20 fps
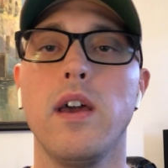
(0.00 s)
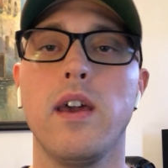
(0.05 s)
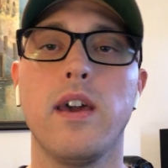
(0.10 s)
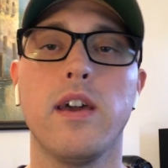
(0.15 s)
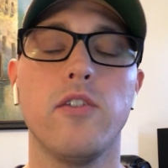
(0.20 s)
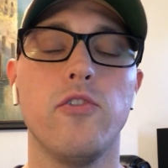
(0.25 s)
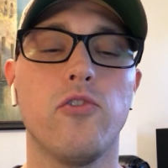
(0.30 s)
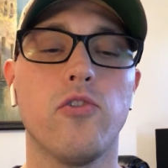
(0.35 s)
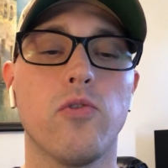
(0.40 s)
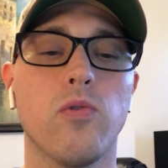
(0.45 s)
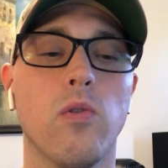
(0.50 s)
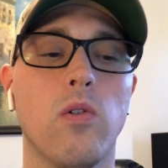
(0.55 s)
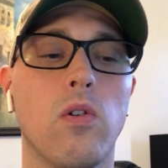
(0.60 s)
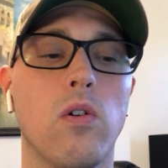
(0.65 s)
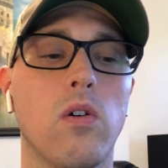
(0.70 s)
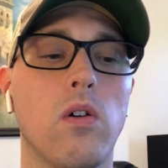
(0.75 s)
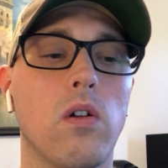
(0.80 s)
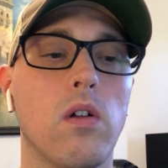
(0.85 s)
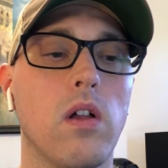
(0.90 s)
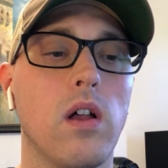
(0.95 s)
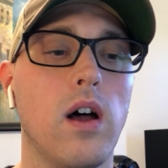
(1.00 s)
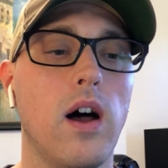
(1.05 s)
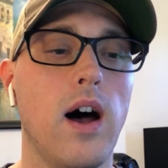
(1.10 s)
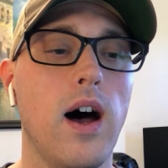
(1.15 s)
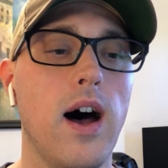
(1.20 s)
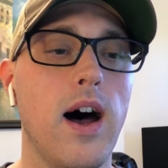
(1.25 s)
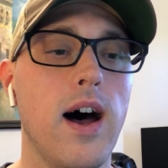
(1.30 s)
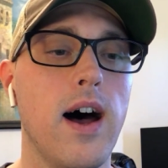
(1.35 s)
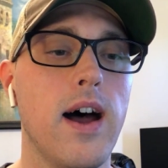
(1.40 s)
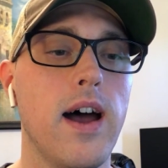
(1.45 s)
control
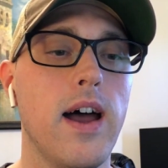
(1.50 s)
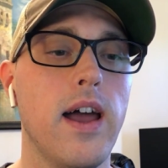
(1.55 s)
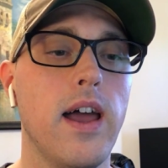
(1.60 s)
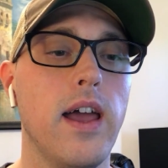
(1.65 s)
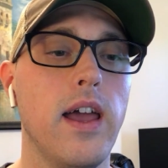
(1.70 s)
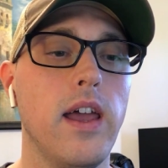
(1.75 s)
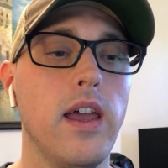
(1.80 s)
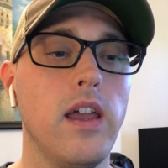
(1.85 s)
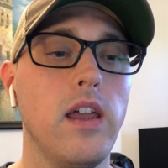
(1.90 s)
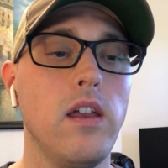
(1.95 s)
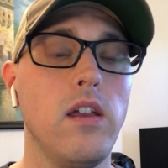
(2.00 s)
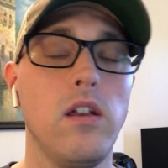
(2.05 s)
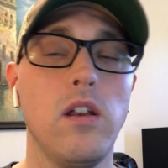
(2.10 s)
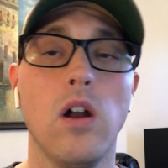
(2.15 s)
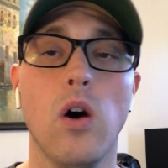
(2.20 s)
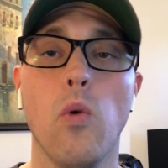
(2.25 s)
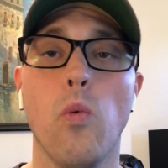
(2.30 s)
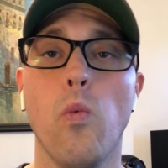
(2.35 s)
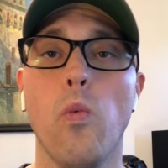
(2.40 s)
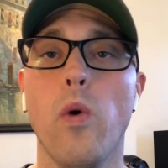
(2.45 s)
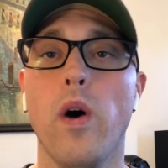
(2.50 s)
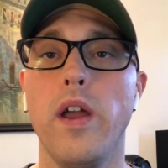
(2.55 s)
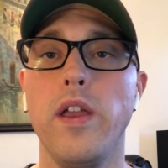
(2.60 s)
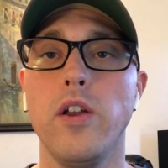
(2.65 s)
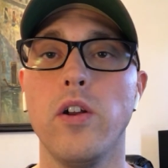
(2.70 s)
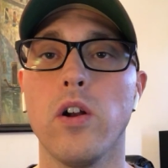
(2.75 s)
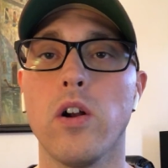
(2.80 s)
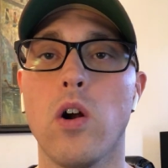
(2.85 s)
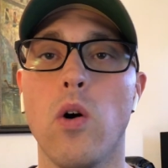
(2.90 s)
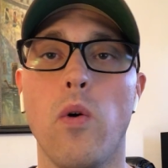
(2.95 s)
what
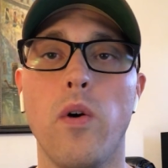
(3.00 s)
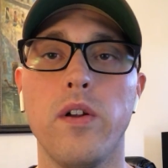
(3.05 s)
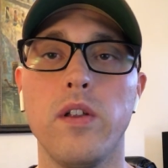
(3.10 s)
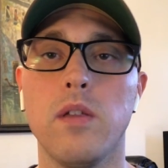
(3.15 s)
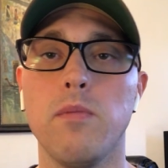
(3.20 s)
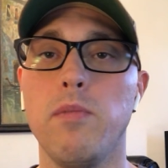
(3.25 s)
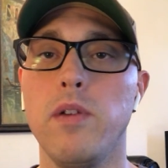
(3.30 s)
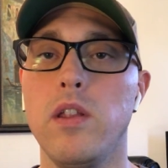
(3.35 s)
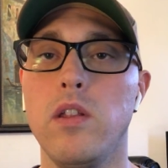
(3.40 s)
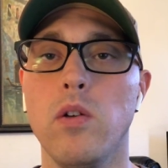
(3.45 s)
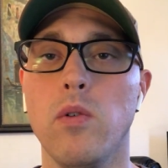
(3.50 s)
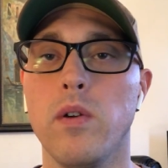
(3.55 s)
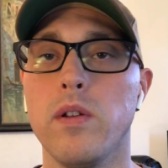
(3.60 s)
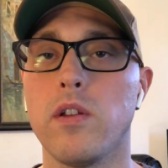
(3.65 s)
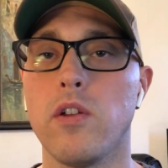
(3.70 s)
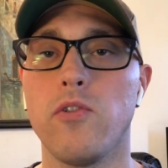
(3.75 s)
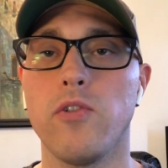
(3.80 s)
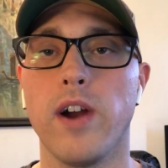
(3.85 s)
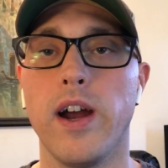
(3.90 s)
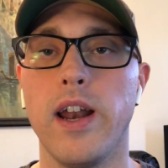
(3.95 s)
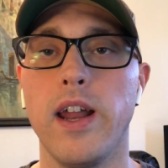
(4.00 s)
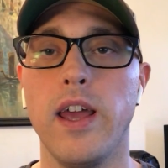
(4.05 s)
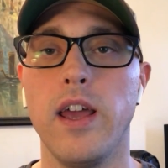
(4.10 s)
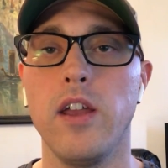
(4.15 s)
you're going to be doing to try to